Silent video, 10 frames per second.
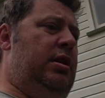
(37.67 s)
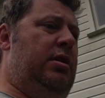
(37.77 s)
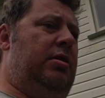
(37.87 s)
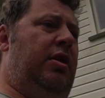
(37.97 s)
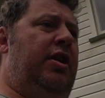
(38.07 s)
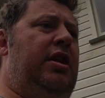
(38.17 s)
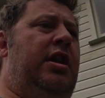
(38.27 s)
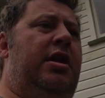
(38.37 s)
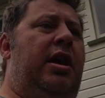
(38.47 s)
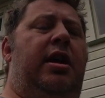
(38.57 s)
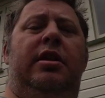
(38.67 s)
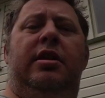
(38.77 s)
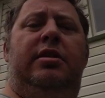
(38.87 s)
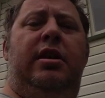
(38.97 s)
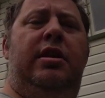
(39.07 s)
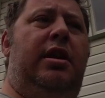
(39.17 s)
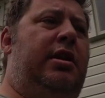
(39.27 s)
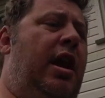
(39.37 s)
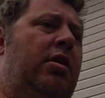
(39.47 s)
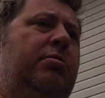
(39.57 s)
there's a thing there saying that
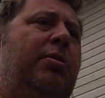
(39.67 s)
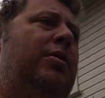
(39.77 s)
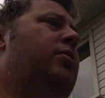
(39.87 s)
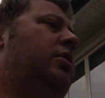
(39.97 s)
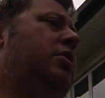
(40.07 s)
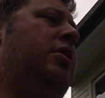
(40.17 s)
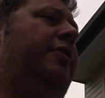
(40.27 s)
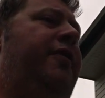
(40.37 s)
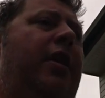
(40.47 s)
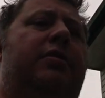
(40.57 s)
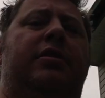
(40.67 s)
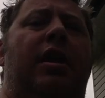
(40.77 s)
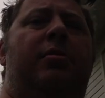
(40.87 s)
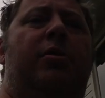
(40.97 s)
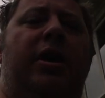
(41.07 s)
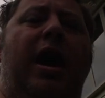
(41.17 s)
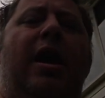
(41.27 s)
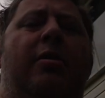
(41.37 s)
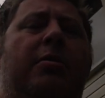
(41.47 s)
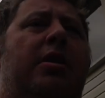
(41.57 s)
they'd cancelled my order because I failed to tell them what
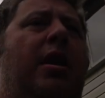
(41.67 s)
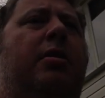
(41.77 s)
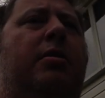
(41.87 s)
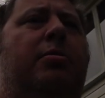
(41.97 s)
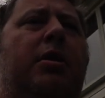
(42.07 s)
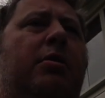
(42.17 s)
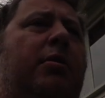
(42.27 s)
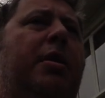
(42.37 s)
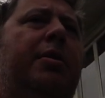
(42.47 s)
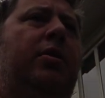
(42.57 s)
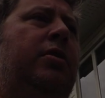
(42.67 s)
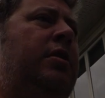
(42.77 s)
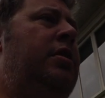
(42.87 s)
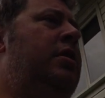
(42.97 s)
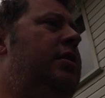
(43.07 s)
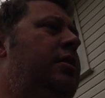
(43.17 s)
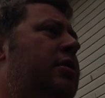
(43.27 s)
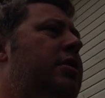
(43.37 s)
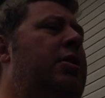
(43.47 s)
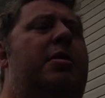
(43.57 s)
car it was the wheels were going on.
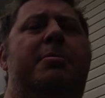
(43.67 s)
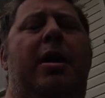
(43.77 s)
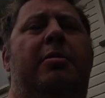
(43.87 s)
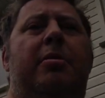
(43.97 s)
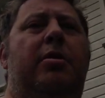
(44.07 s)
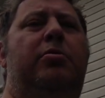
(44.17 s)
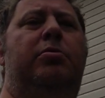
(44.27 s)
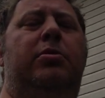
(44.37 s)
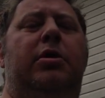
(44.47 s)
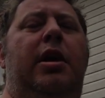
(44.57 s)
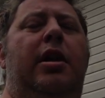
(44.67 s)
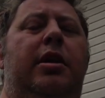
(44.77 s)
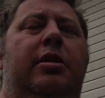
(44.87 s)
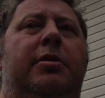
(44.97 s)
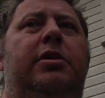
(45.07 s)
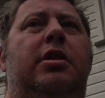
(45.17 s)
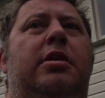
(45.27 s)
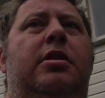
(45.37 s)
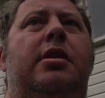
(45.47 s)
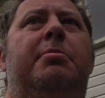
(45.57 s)
So I emailed them, I'm like, what the hell are you doing? Just
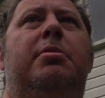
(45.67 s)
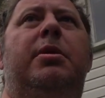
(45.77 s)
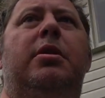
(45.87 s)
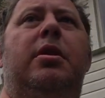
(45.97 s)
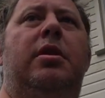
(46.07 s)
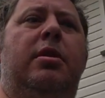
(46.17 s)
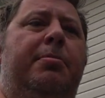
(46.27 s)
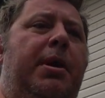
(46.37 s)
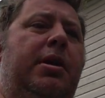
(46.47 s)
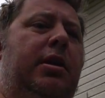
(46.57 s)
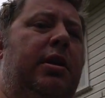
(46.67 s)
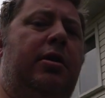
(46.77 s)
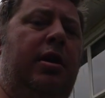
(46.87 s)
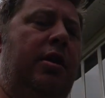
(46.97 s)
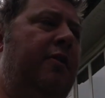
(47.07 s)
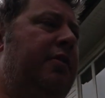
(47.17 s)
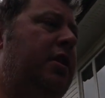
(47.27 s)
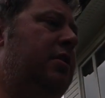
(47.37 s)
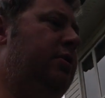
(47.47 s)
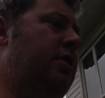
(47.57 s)
send me the wheels. I know the PCD, I know the
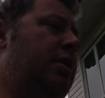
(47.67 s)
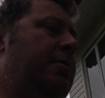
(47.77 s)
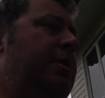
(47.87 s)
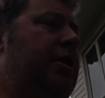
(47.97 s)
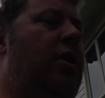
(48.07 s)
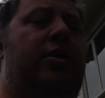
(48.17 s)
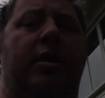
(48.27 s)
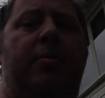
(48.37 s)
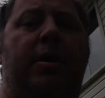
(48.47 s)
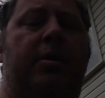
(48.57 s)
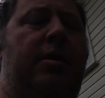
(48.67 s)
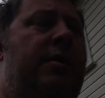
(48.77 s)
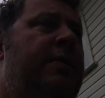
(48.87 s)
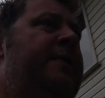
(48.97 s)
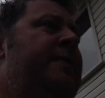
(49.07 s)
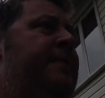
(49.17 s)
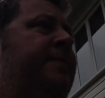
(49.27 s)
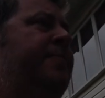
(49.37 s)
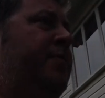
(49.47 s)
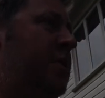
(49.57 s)
offset, just send me the goddamn wheels.
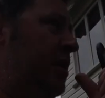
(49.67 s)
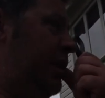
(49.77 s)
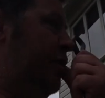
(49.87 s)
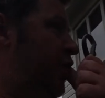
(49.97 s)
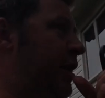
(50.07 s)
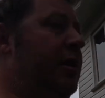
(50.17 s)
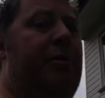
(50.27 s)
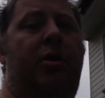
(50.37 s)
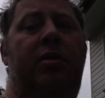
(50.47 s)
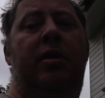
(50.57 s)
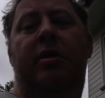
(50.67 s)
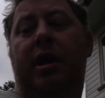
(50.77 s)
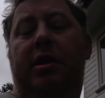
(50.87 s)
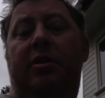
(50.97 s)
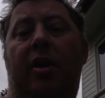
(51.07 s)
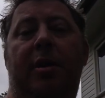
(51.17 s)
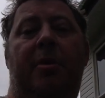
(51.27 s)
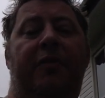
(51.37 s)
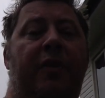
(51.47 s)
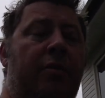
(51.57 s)
You know, if I get it wrong, it's entirely
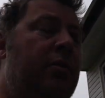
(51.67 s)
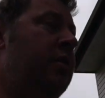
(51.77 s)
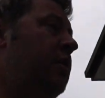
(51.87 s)
my fault.